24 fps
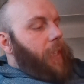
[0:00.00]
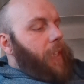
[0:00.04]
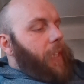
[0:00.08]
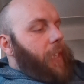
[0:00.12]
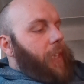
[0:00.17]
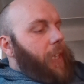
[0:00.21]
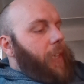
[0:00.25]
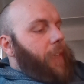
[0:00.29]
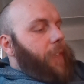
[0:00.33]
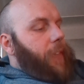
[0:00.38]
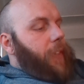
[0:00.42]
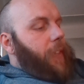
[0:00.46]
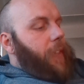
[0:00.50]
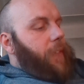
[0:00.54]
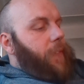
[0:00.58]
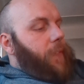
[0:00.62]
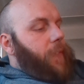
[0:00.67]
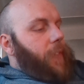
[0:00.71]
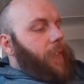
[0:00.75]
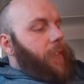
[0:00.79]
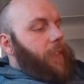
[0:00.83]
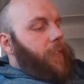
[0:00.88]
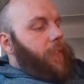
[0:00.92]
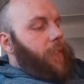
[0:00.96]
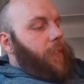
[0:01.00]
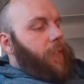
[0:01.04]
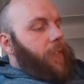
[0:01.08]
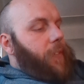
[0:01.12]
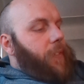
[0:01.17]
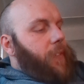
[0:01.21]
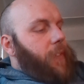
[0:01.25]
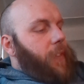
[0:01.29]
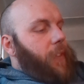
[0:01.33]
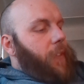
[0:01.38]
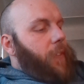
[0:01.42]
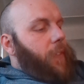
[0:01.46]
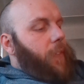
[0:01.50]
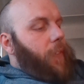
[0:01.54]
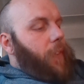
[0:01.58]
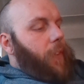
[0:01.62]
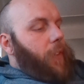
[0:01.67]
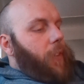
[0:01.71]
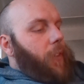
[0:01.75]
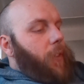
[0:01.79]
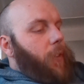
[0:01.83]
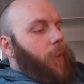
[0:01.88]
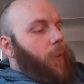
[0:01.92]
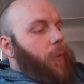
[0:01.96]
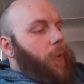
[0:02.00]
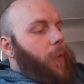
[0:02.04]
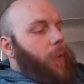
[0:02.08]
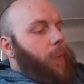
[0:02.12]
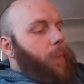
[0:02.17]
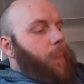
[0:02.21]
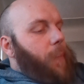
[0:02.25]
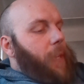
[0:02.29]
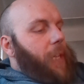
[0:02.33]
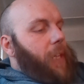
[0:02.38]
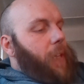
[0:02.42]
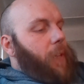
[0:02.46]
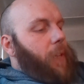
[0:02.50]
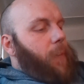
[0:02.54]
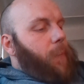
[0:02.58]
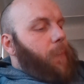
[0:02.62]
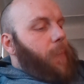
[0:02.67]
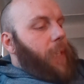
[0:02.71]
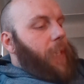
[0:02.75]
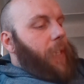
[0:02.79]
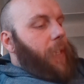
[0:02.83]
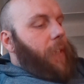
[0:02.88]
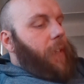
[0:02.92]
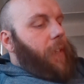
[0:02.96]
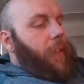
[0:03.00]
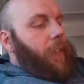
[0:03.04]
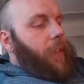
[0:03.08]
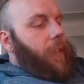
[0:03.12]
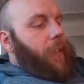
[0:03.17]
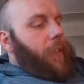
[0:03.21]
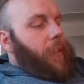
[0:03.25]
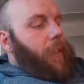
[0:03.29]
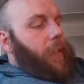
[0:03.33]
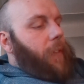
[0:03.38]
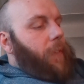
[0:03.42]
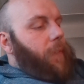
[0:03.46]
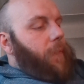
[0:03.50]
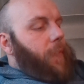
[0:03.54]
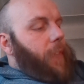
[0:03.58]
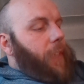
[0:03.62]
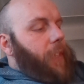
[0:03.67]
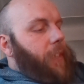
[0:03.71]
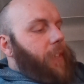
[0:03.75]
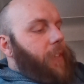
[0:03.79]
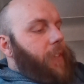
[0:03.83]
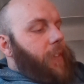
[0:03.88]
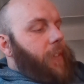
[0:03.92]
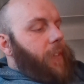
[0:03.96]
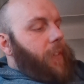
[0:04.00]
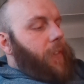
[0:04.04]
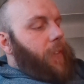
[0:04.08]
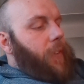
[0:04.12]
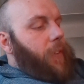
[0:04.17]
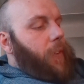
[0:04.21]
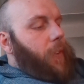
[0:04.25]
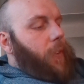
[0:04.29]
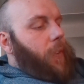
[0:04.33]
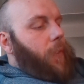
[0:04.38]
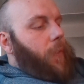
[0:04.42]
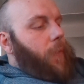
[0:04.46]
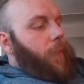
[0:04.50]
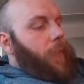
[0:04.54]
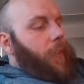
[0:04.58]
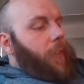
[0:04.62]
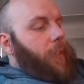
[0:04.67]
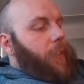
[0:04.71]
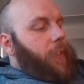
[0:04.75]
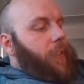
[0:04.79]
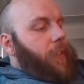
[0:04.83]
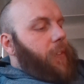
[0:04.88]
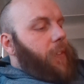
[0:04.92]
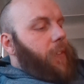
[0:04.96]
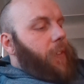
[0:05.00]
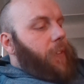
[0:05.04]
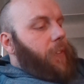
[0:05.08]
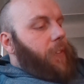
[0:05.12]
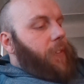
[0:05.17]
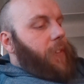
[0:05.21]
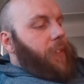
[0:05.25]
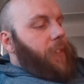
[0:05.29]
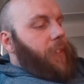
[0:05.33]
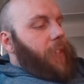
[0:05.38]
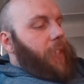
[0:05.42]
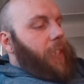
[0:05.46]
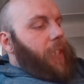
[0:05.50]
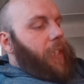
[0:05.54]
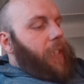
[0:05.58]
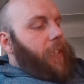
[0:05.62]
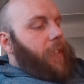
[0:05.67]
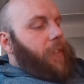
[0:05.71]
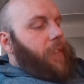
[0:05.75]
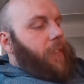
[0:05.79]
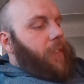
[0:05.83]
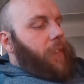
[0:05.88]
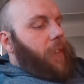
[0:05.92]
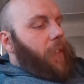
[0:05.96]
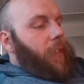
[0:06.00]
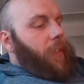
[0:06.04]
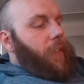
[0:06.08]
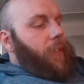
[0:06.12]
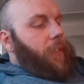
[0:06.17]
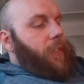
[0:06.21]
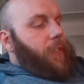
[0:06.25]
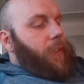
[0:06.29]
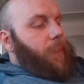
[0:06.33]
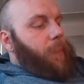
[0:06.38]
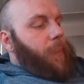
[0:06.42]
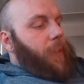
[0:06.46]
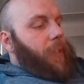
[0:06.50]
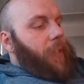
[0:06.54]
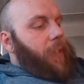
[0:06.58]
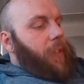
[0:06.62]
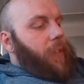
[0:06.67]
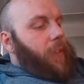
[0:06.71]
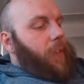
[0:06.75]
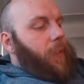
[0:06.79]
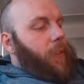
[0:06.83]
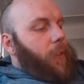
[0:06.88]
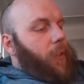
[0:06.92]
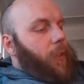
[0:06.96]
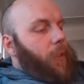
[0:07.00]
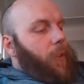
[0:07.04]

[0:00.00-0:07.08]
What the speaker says: Having convinced yourself you are bound by conviction, when the sun shines, colors appear.